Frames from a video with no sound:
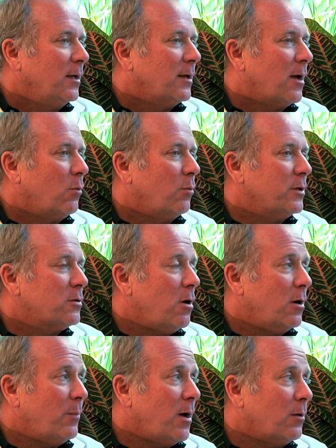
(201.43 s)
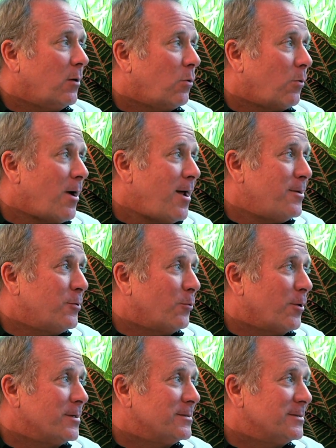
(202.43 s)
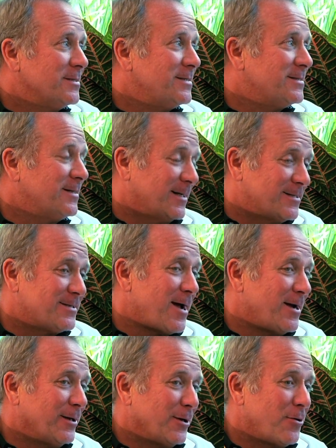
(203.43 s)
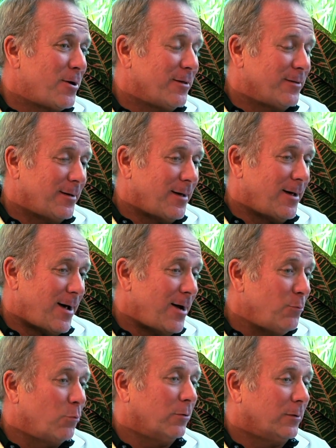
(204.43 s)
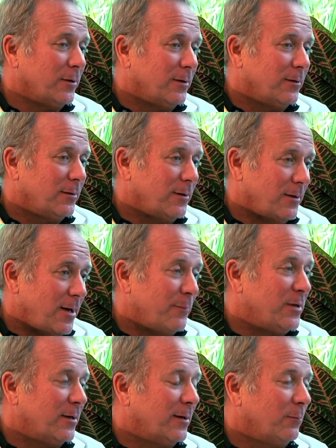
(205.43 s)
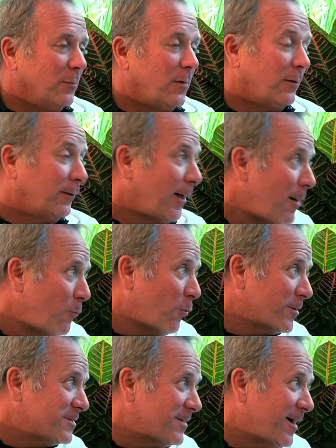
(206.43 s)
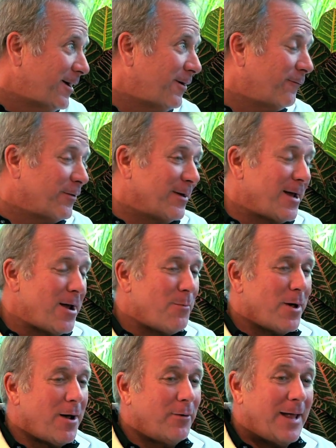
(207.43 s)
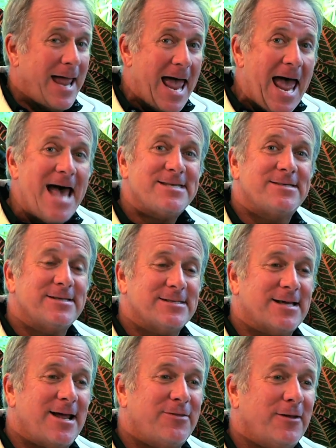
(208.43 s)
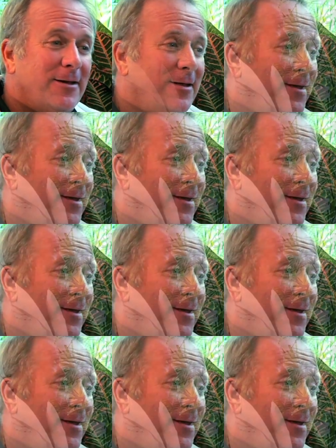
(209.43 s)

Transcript: Now, when we talk about carotenoids, this is an exciting area that I really am getting a lot more excited every day about, astaxanthin.